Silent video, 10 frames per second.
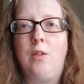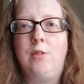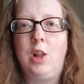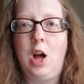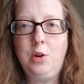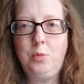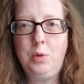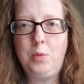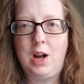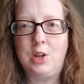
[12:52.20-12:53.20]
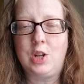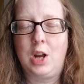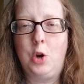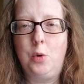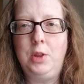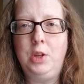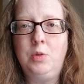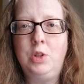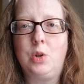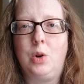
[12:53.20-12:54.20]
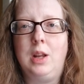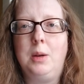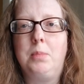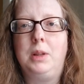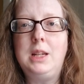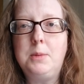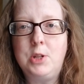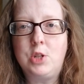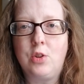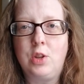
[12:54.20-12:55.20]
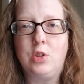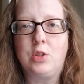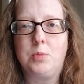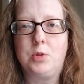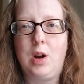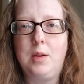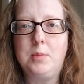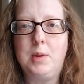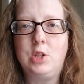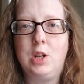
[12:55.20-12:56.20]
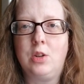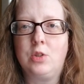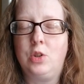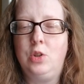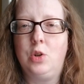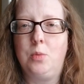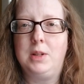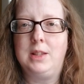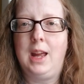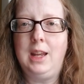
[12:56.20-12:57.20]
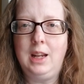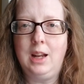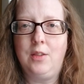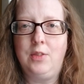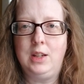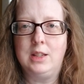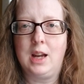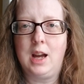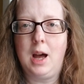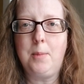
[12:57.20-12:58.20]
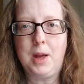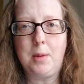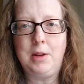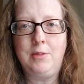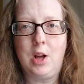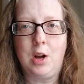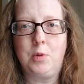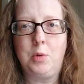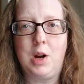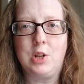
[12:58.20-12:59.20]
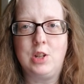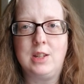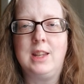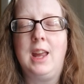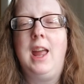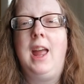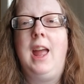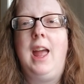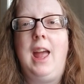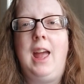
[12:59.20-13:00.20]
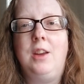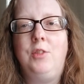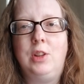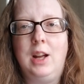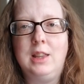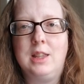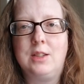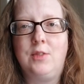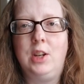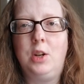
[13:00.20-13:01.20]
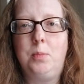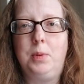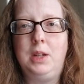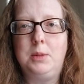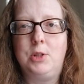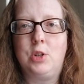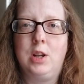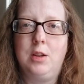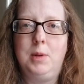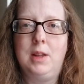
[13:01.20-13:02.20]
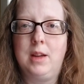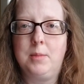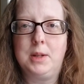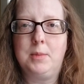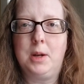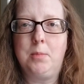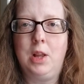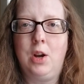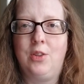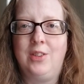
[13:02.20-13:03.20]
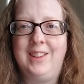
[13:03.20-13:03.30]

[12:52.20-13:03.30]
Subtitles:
vlog rewatch. I hope that you enjoyed it. Please be sure that you're subscribed to my channel so you don't miss any of these upcoming vlog rewatches. And if you liked this video, please be sure to give me a thumbs up down below.